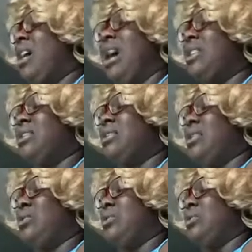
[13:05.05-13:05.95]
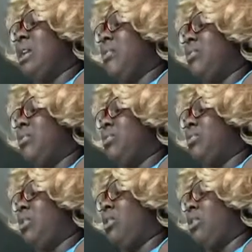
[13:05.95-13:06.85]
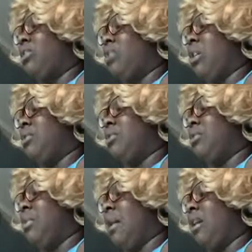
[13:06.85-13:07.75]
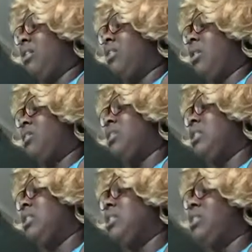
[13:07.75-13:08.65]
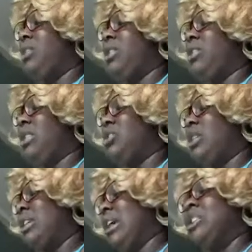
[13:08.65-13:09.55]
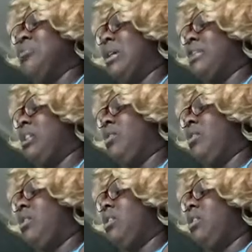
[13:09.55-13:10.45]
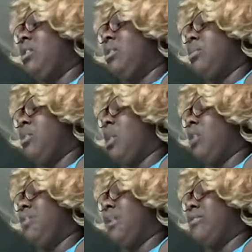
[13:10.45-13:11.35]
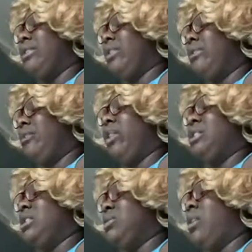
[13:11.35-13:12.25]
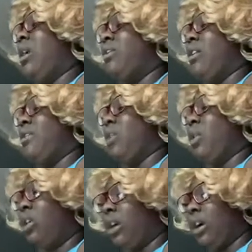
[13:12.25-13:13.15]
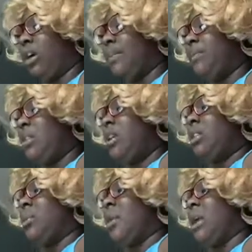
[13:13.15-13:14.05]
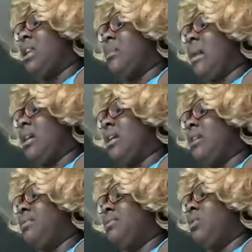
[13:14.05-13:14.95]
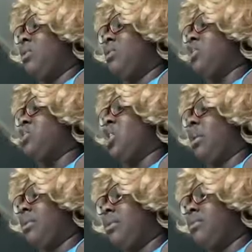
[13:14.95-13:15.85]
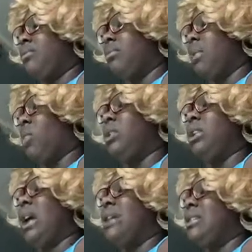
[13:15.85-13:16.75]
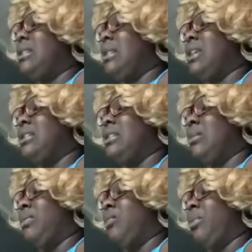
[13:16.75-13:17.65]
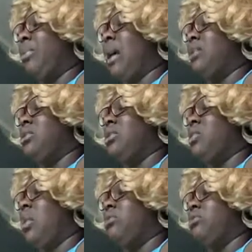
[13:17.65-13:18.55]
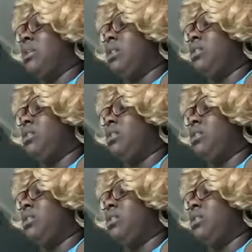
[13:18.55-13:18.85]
I didn't see the root that broke through the hard ground of the path. Completely disoriented, I tried to catch myself, but all of my reflexes were off. I fell hard. The pain in my head was sharp, but only lasted an instant before blackness swallowed me.